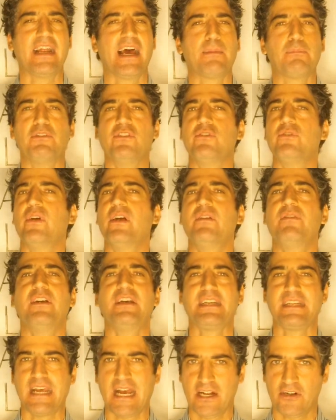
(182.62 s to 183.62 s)
it happens very,
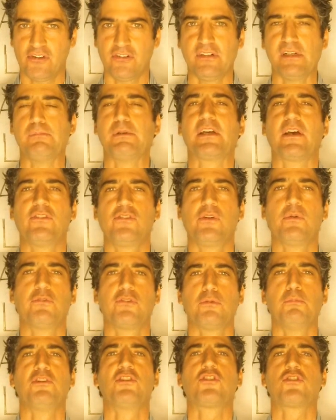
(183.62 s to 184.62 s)
very naturally because you have
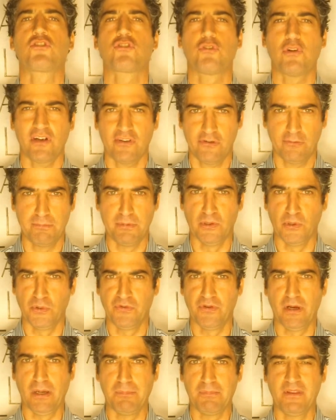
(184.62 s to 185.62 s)
so much trust
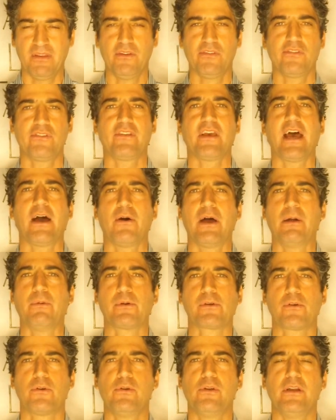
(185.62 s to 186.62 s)
built up. This is how I
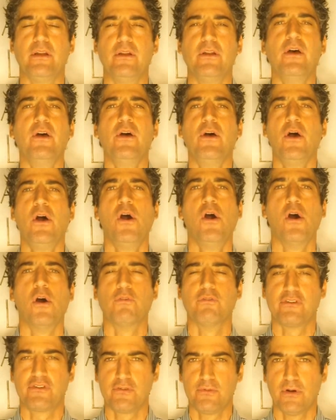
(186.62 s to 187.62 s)
recruited
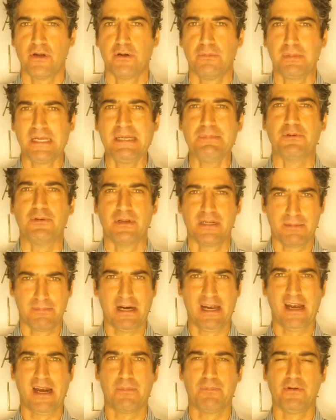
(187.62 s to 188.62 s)
over 200 people into
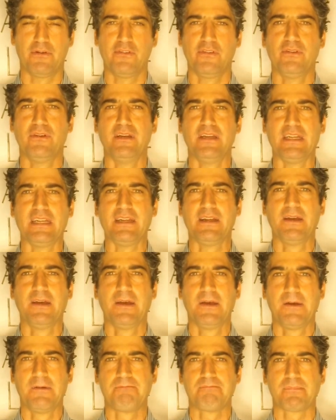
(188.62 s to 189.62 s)
my opportunity
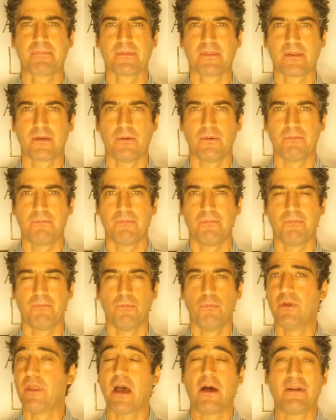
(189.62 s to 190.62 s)

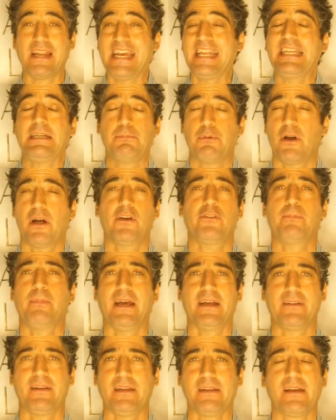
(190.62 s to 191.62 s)
without any
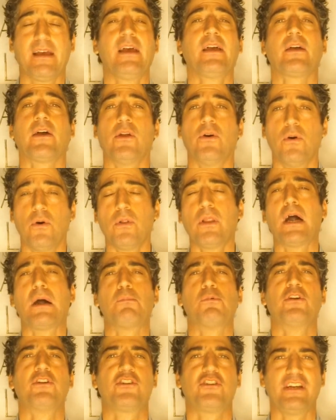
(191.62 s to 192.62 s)
prospecting. Got a whole
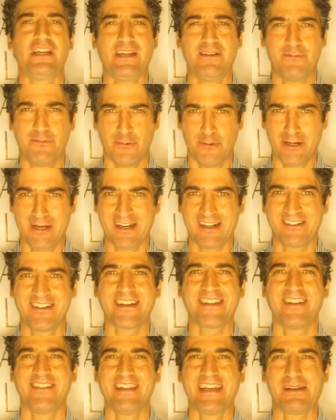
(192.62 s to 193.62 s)
lot more training for you.
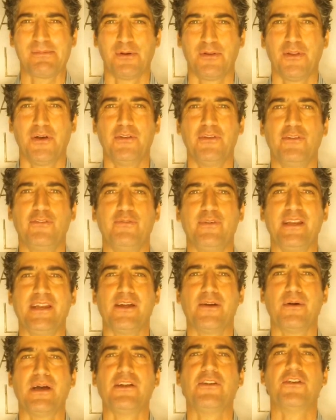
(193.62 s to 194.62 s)
Click the link below this
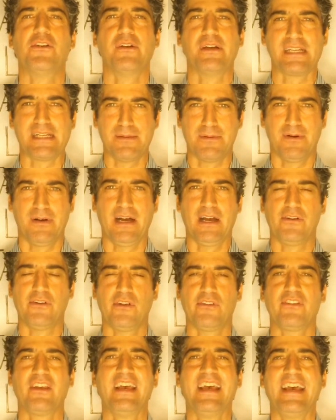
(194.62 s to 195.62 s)
video, enter your email
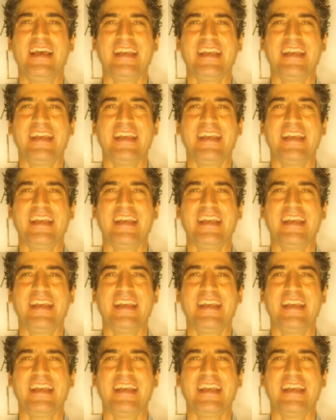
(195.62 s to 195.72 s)
address.